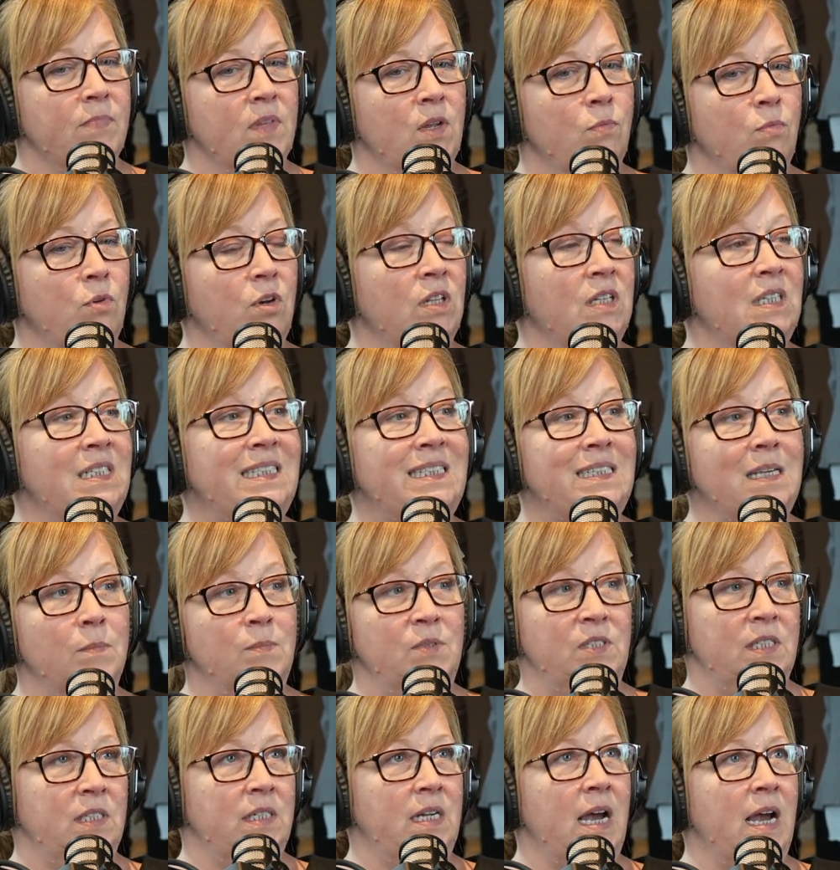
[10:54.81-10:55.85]
really
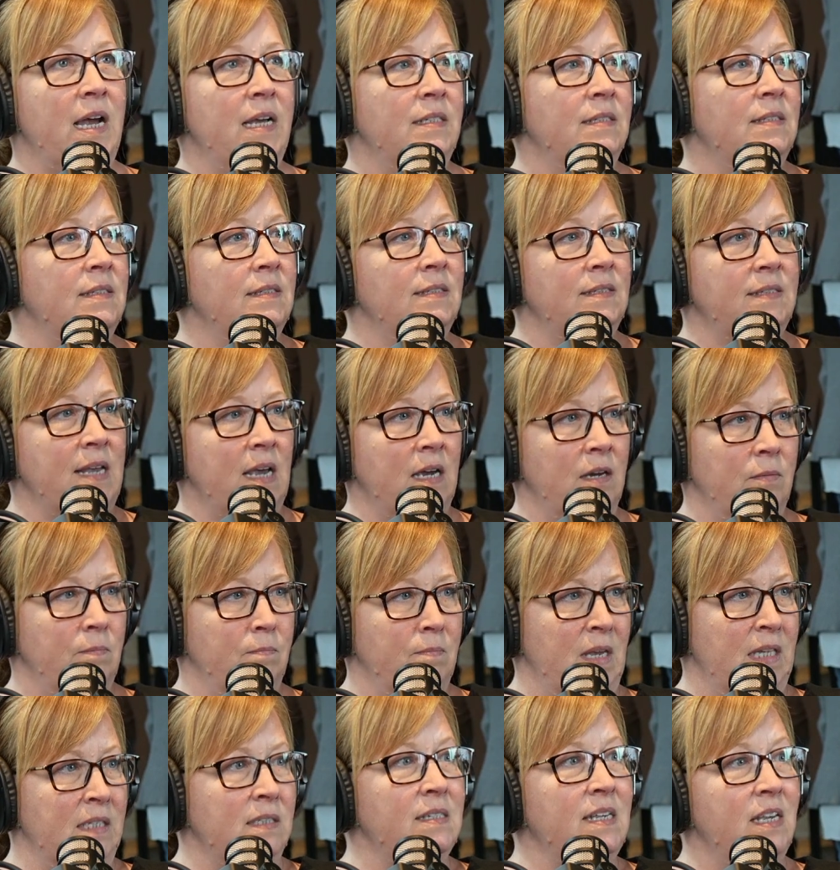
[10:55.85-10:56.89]
subsidize the
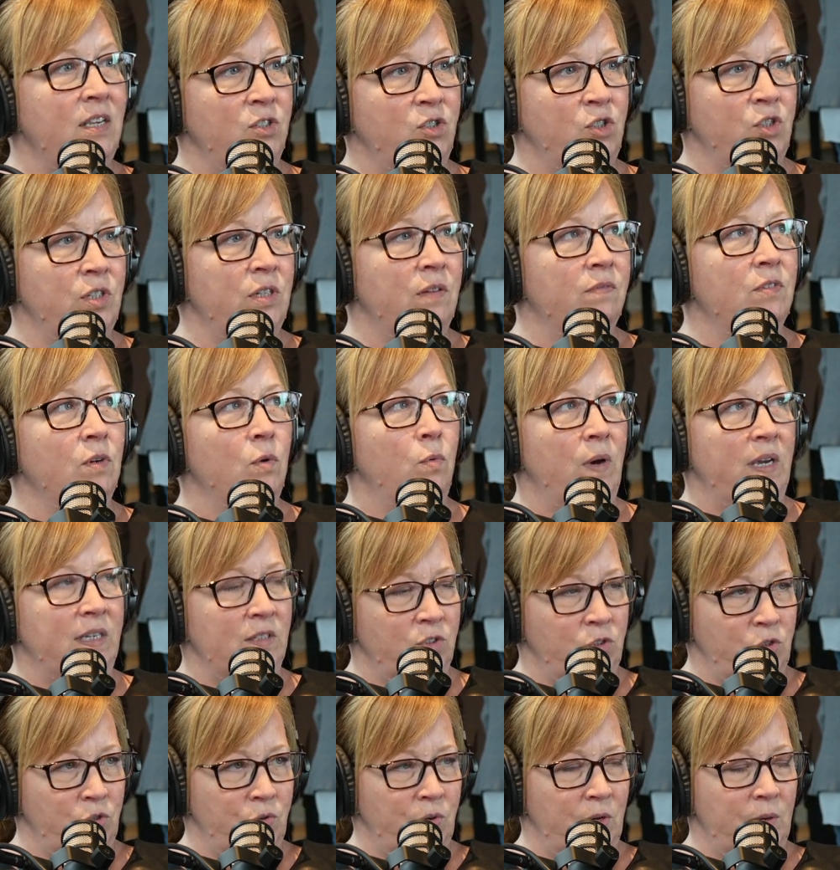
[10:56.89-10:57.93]
segmentation of the
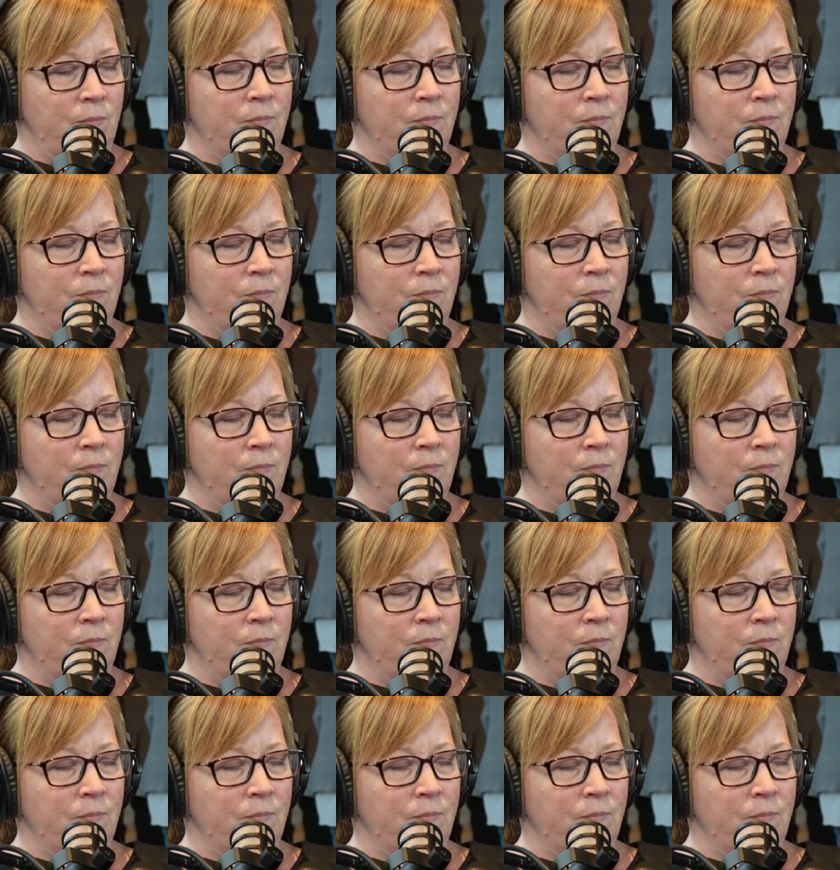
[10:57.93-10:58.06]
waste stream.